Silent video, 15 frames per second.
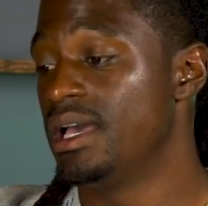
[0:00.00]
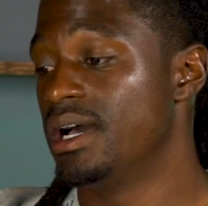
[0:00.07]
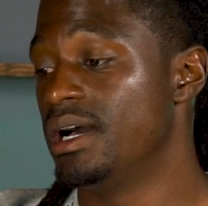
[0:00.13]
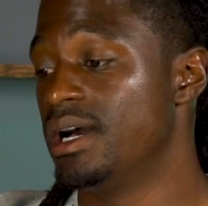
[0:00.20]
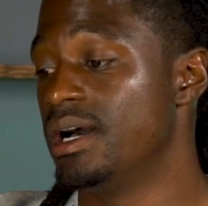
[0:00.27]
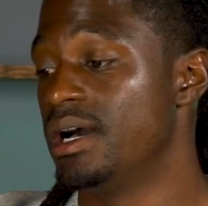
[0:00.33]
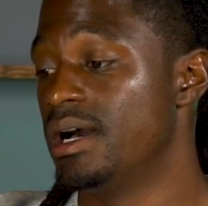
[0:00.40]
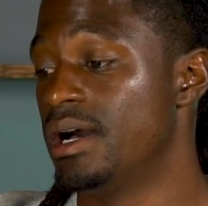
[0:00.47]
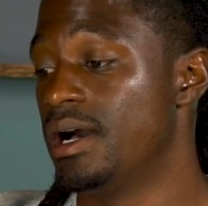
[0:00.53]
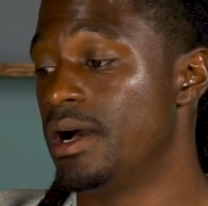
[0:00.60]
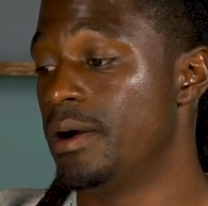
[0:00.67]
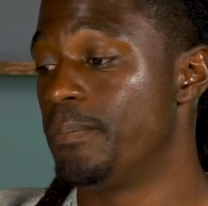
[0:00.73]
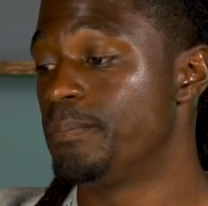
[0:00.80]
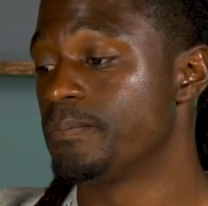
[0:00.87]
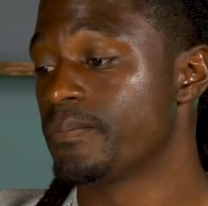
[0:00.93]

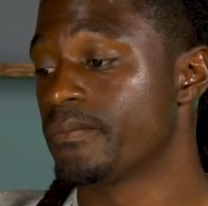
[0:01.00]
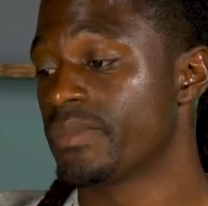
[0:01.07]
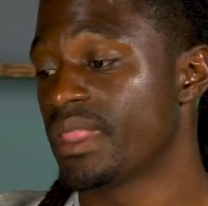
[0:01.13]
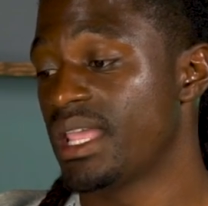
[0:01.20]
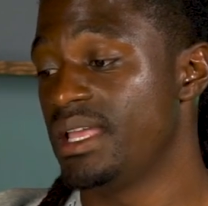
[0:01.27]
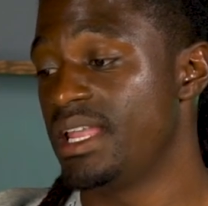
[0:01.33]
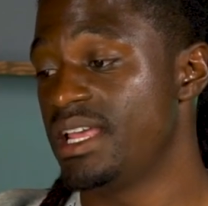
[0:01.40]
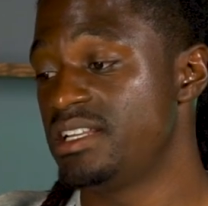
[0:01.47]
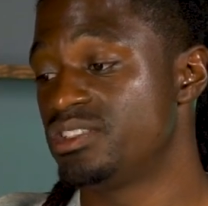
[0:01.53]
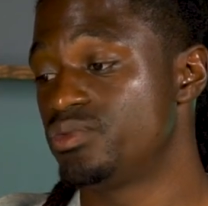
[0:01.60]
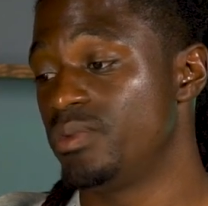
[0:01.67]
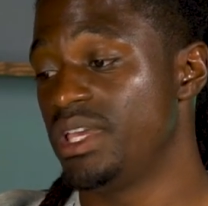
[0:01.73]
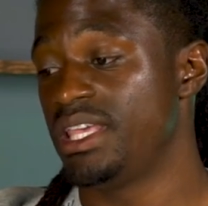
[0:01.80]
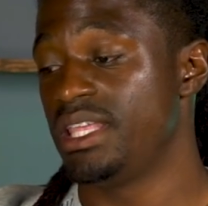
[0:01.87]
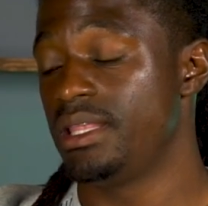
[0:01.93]
Um, that is
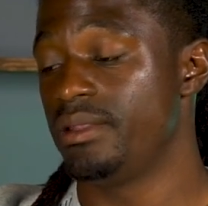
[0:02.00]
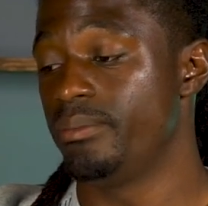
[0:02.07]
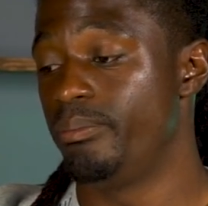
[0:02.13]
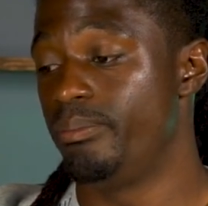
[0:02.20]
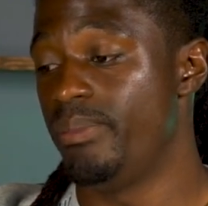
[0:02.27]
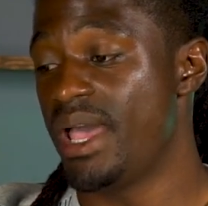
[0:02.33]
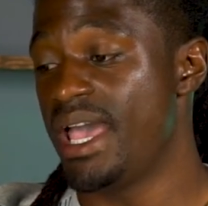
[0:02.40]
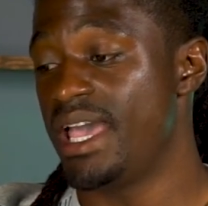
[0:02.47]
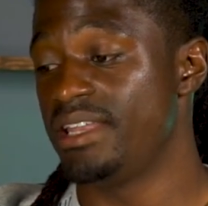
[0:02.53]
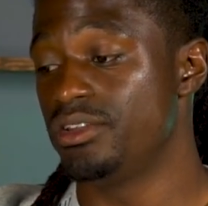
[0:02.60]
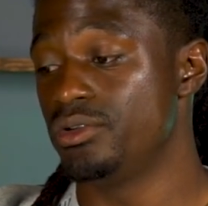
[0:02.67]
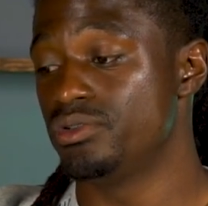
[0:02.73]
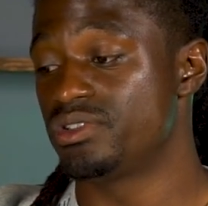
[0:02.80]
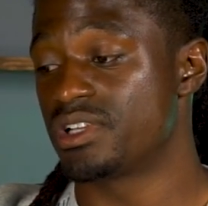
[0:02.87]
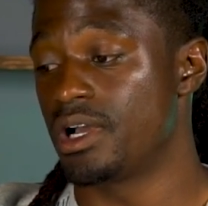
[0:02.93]
when bad
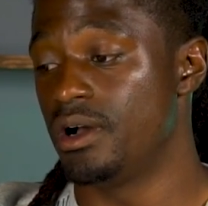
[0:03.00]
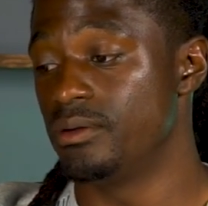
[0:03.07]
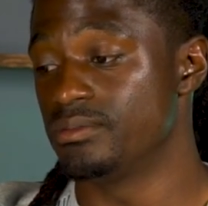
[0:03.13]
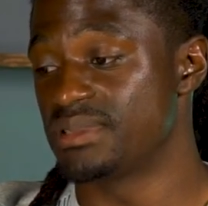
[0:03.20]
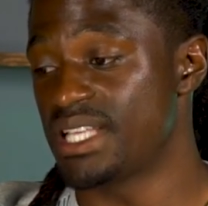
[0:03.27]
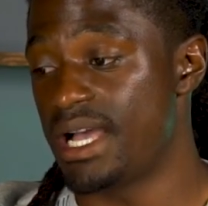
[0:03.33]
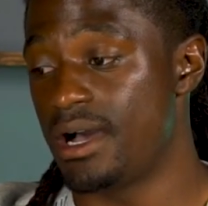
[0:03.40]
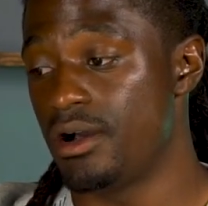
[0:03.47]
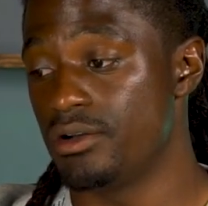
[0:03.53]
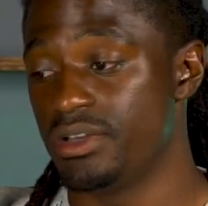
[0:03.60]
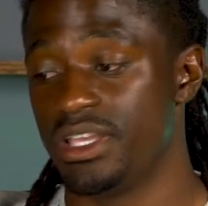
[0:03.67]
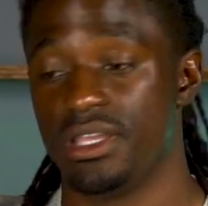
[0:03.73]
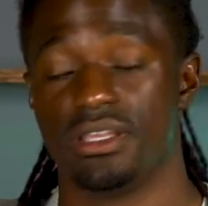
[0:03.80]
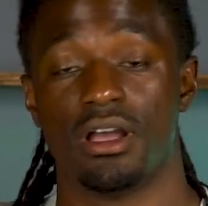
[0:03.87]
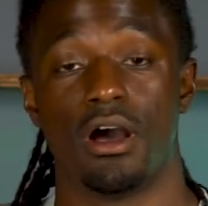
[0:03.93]
news comes out,
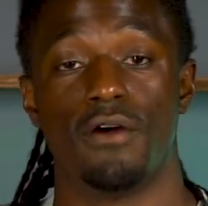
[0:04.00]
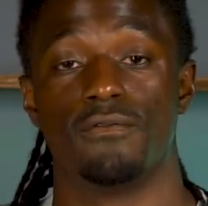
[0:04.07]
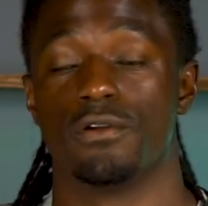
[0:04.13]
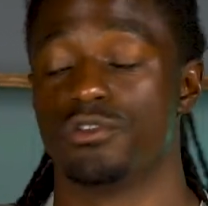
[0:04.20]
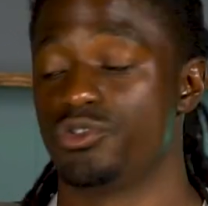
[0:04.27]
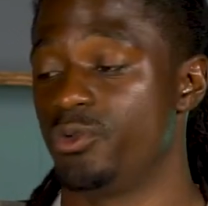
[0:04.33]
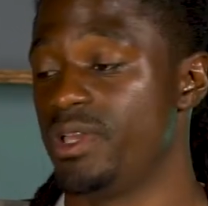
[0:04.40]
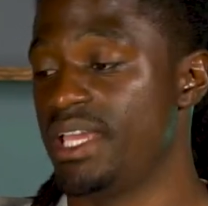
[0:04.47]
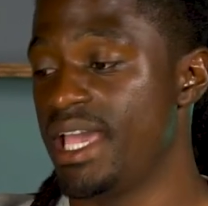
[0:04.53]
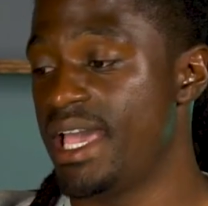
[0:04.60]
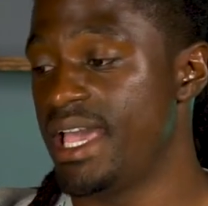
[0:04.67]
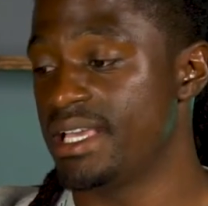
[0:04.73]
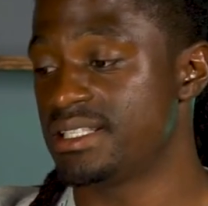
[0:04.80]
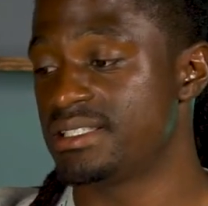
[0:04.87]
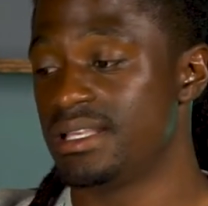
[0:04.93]
it
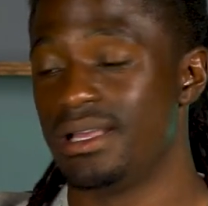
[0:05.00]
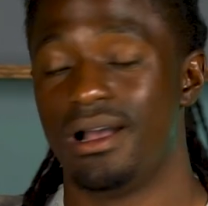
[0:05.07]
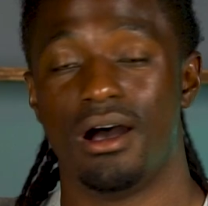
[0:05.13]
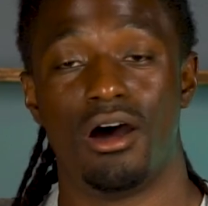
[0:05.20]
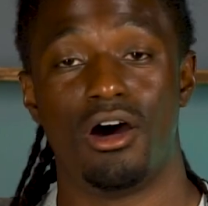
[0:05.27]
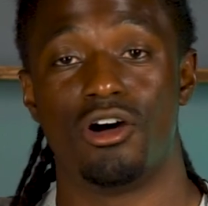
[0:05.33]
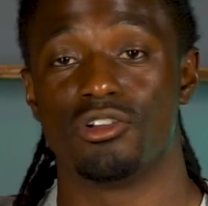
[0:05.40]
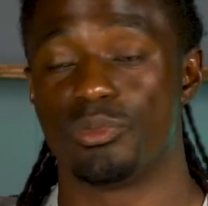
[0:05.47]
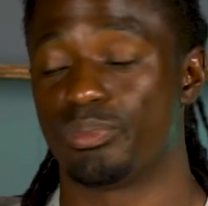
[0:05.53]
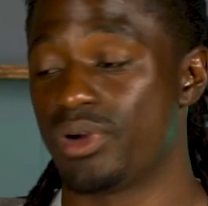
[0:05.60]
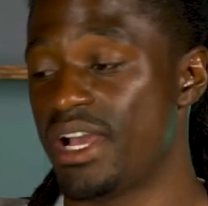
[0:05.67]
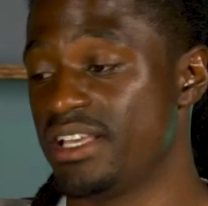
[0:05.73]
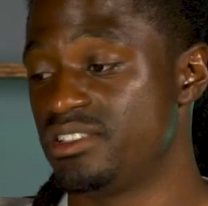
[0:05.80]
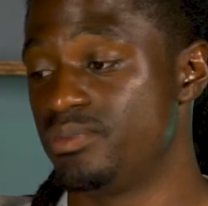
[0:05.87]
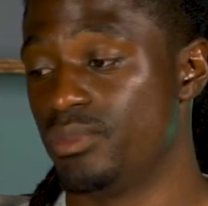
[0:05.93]
overreacts, all the
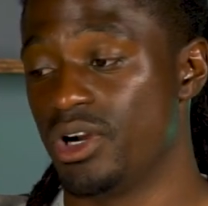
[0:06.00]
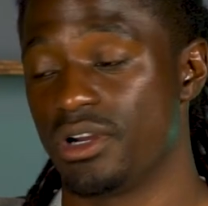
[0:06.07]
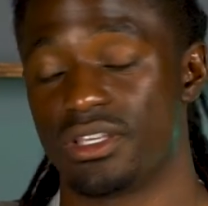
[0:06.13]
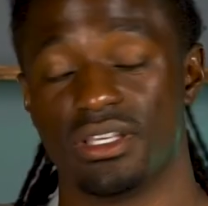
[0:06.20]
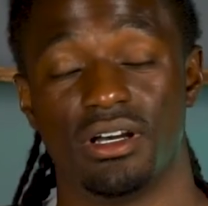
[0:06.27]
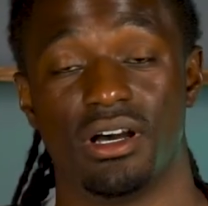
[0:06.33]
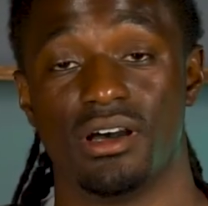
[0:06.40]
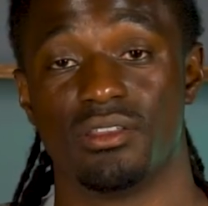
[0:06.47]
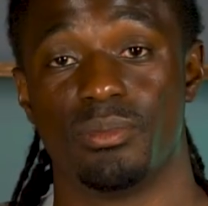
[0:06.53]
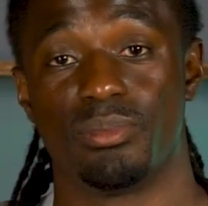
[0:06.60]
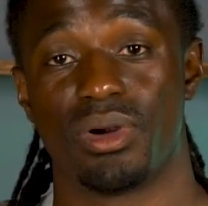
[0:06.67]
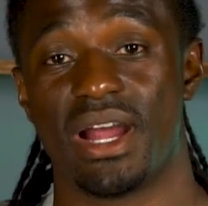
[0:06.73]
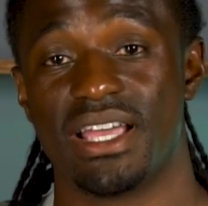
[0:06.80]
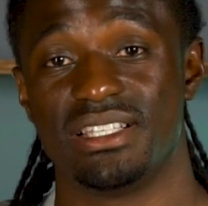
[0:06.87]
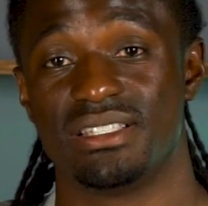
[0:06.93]
price market, all the
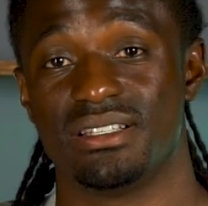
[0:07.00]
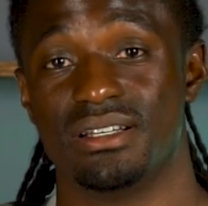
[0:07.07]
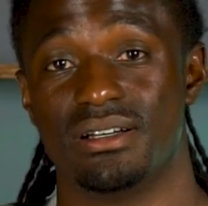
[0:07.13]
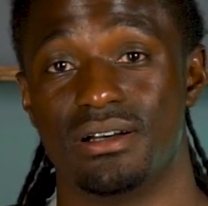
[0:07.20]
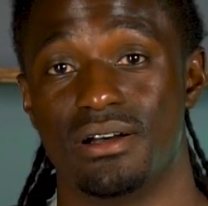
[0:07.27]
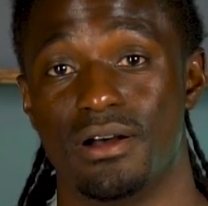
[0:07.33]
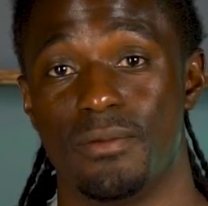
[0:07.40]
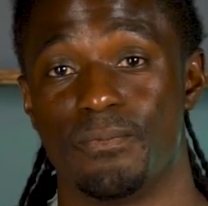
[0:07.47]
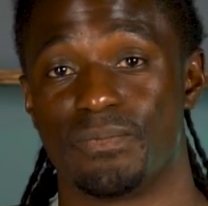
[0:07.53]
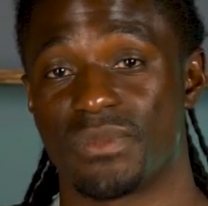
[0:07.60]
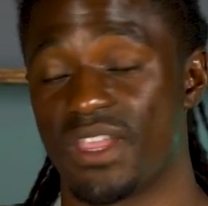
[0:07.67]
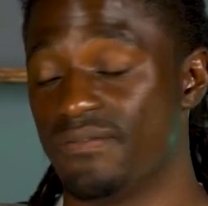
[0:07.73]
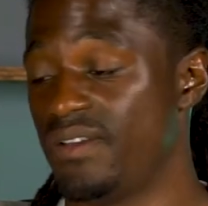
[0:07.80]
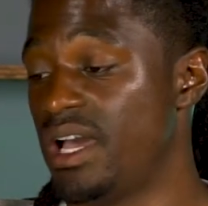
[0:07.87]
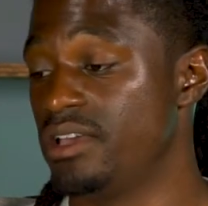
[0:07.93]
price um,
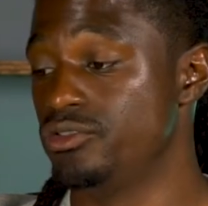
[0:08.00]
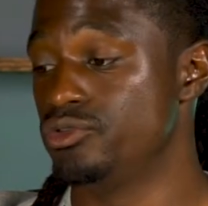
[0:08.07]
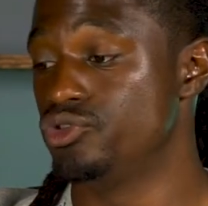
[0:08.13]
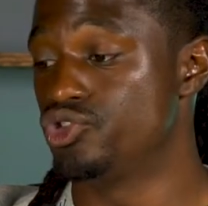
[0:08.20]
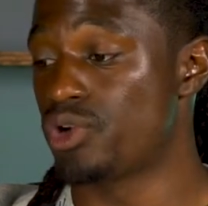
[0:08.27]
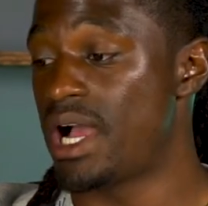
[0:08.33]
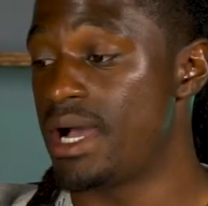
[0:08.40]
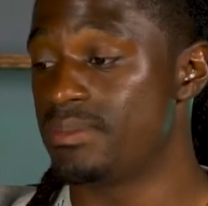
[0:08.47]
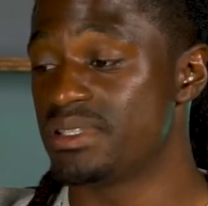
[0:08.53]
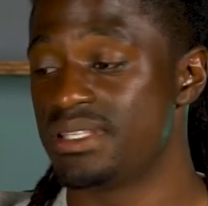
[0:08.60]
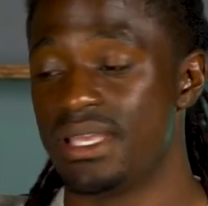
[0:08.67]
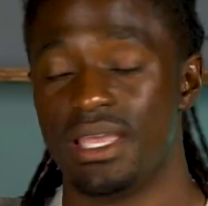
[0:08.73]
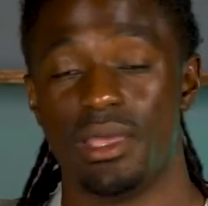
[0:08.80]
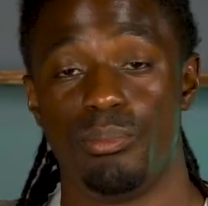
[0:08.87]
value drops,